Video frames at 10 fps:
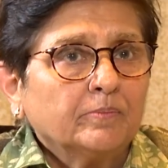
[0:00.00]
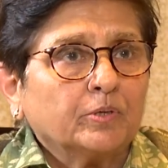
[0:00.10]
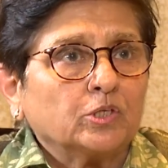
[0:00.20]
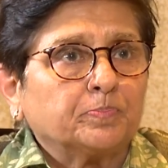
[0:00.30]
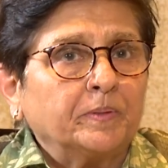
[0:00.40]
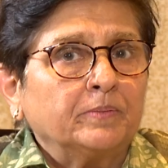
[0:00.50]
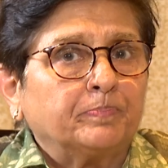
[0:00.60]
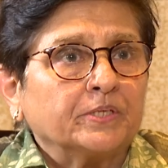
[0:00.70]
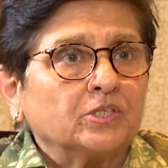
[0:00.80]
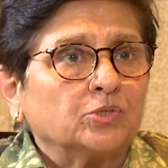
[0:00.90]
because
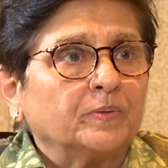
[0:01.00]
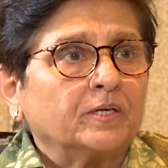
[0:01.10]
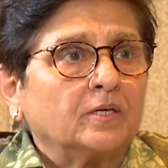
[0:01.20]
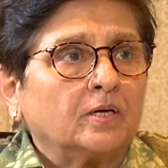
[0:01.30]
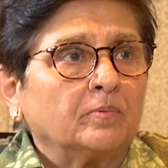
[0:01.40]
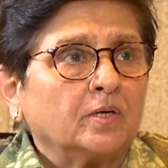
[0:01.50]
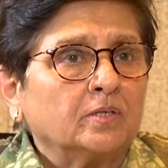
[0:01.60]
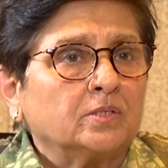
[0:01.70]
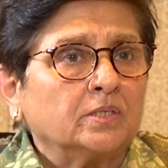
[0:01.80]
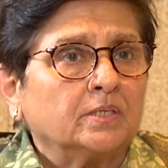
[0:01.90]
prisons were
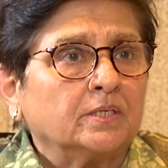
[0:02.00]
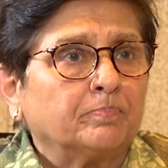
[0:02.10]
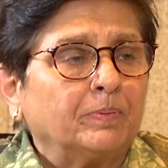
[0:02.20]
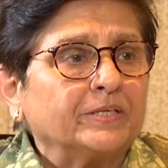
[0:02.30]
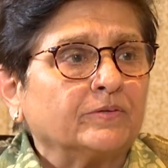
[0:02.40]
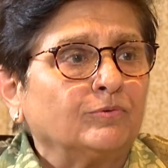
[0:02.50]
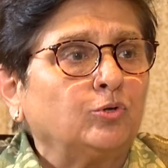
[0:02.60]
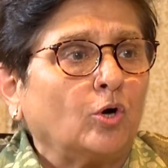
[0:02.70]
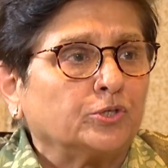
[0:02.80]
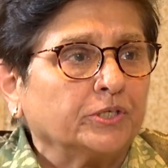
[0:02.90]
considered a place of
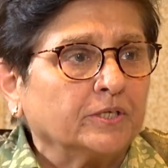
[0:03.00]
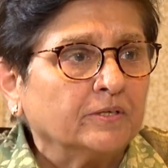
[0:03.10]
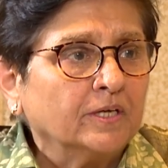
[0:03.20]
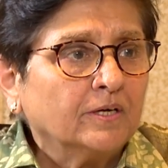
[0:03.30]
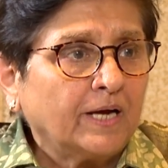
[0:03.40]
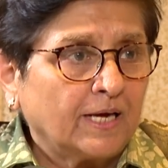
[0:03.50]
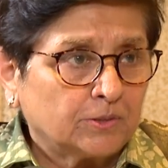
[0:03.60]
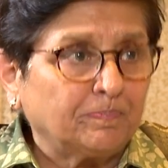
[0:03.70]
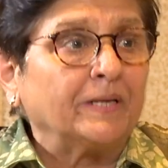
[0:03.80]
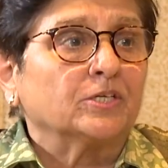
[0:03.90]
lodging as
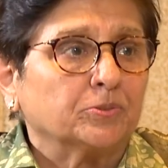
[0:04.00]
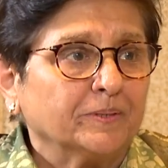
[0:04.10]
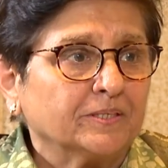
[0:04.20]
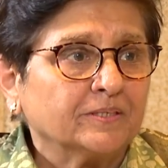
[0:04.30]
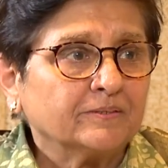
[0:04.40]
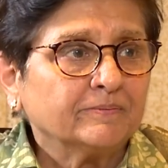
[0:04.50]
punishment.